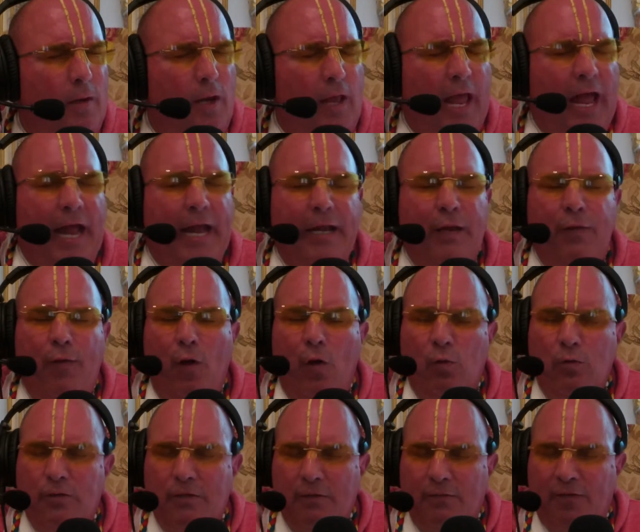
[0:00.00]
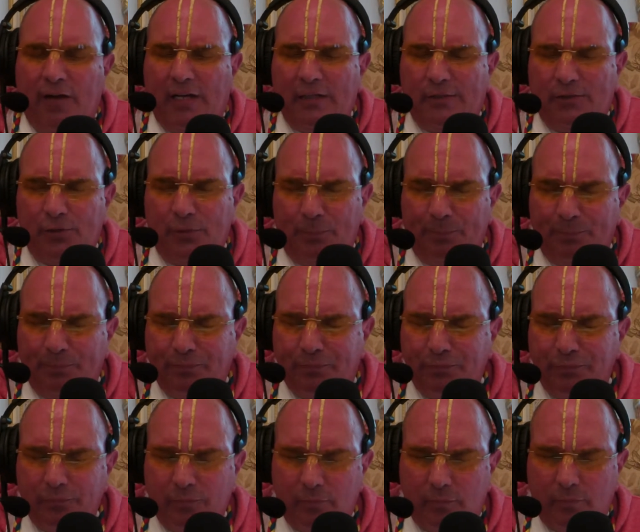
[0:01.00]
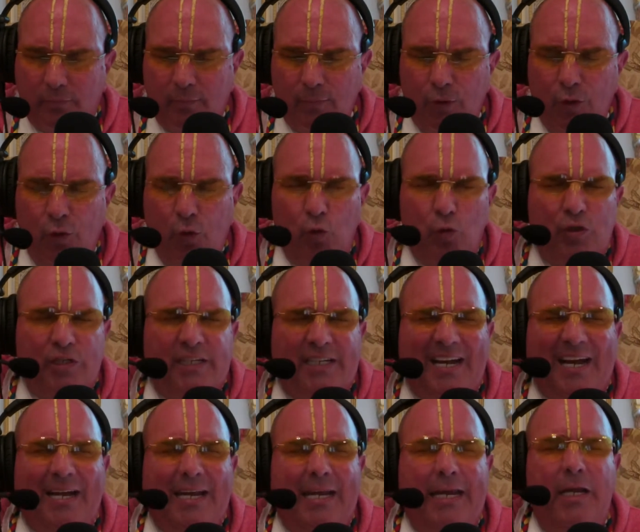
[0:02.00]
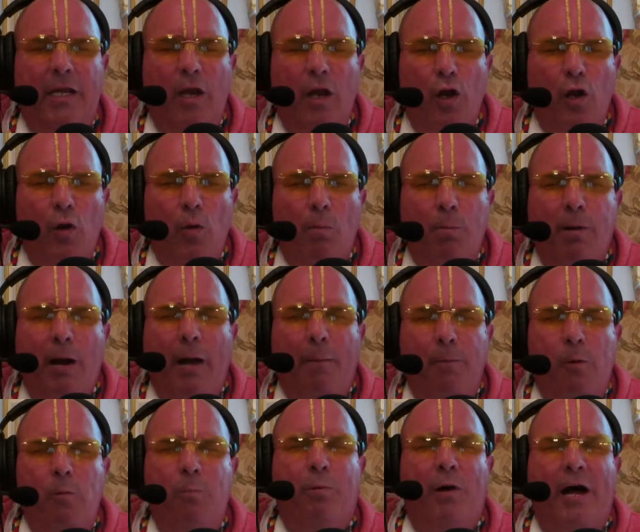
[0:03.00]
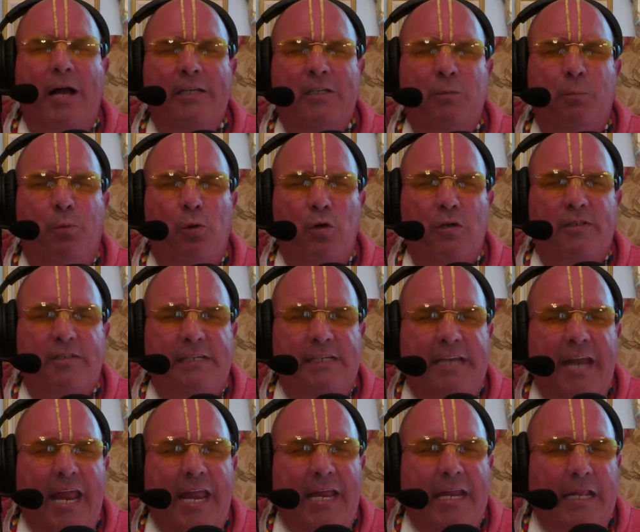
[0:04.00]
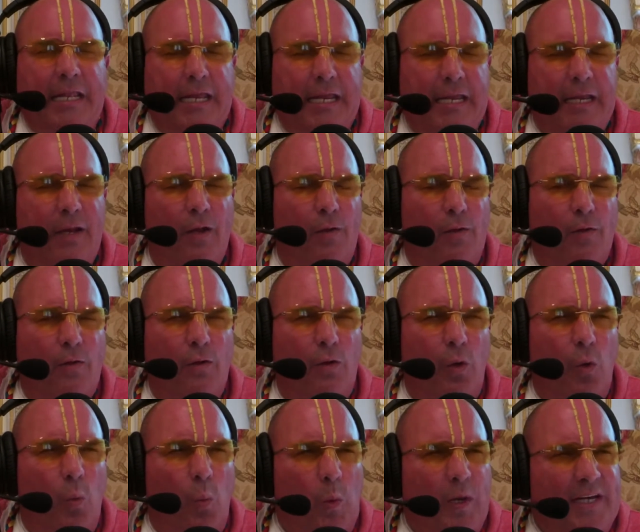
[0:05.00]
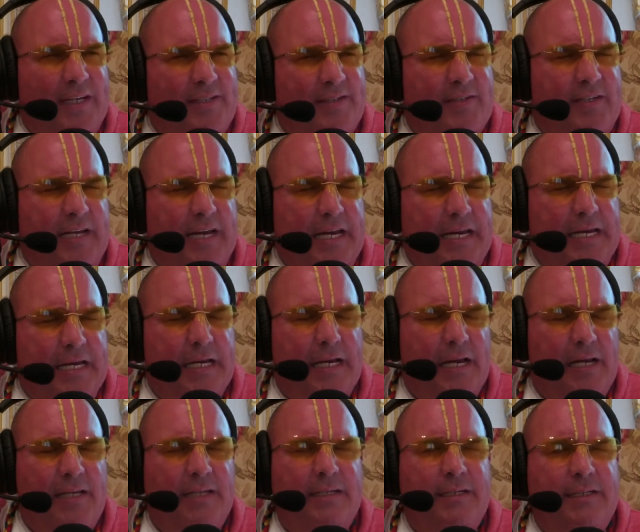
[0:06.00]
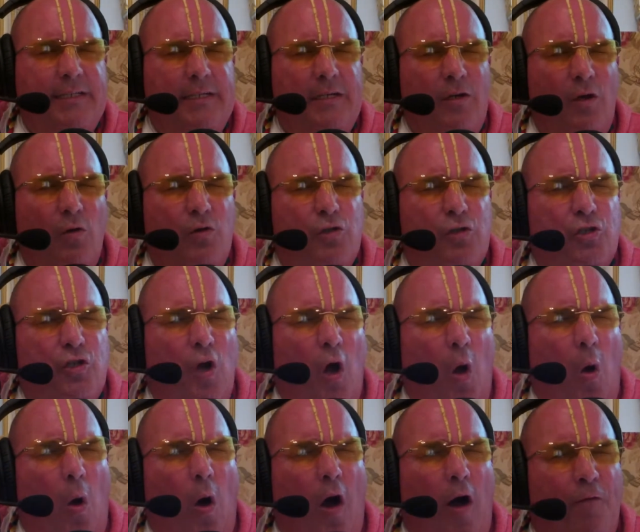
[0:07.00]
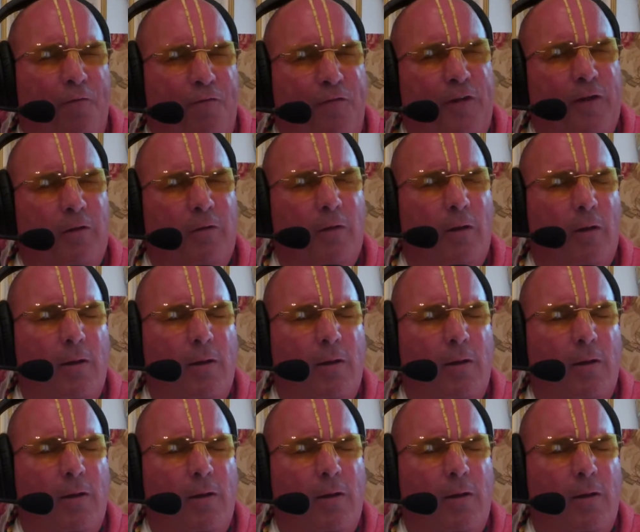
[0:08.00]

And those of us who study Prabhupada's books daily, we see So often,